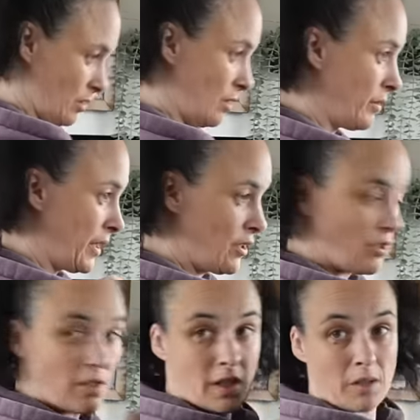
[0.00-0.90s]
Alright,
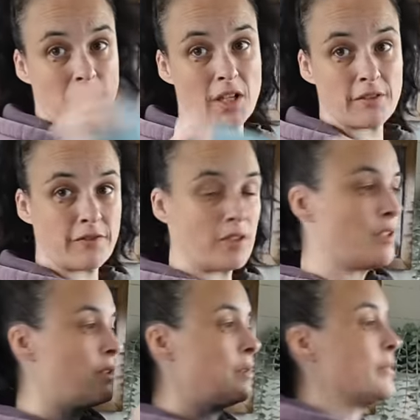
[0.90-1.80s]
just came back
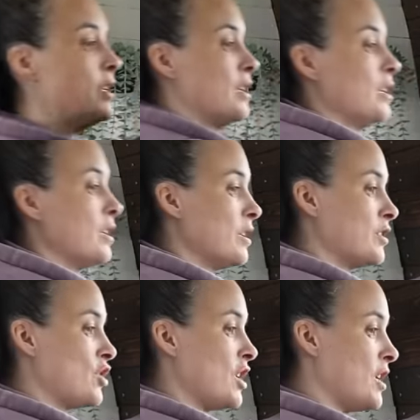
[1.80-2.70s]
from
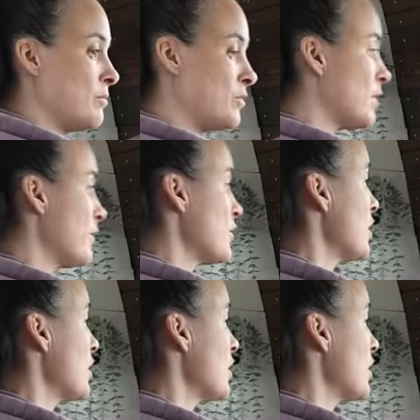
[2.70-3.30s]
the gym to have a